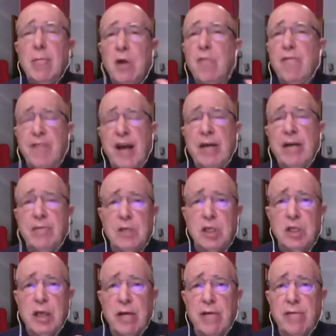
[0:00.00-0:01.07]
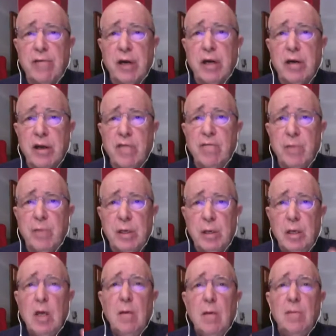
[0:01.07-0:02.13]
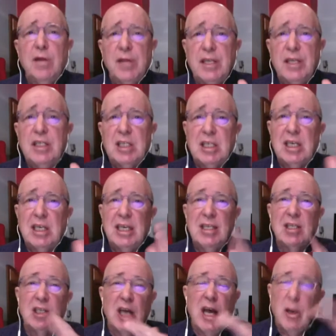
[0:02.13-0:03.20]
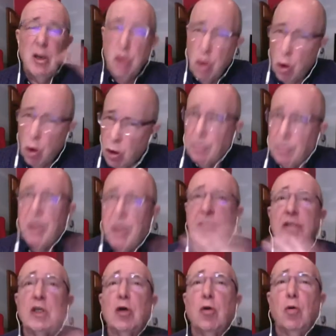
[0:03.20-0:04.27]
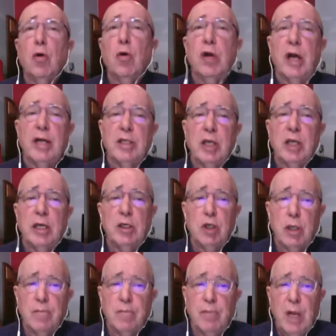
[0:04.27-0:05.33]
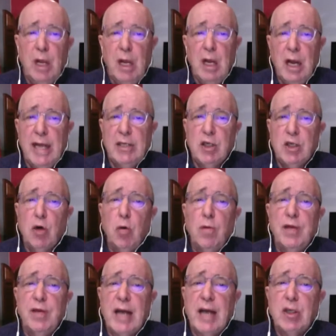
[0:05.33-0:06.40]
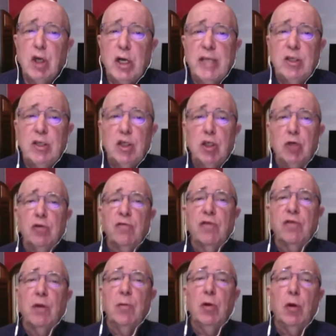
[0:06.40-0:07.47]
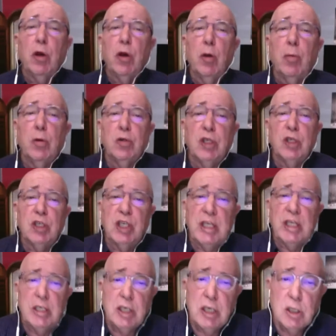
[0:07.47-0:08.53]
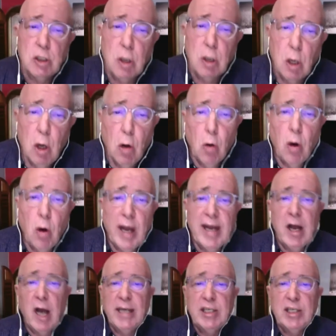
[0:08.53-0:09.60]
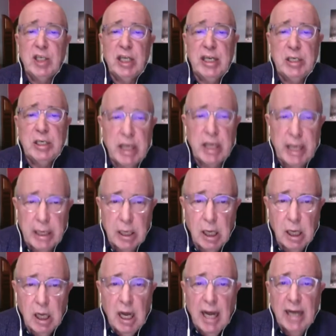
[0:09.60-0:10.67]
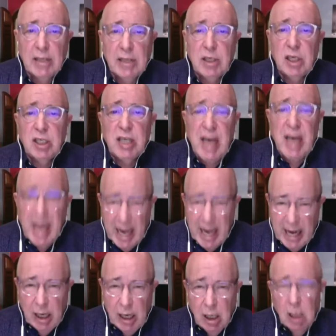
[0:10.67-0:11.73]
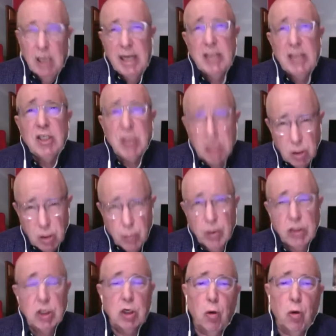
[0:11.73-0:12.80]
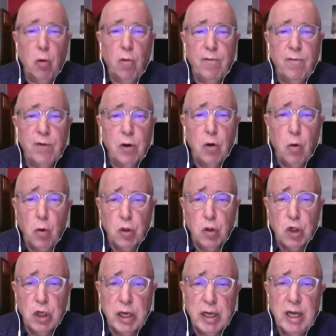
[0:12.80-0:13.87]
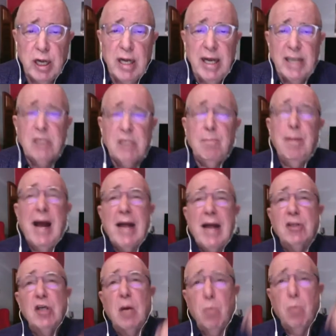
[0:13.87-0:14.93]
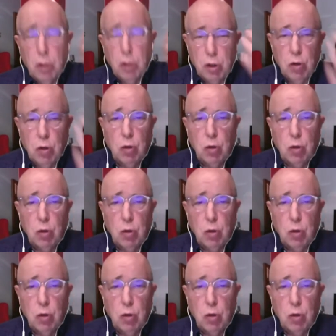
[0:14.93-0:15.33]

fan of the South African government, but this is not a political organization. It's called the National Institute of Communicable Diseases, or NICD. And today, it's expressed a call for caution. It's backed up what you're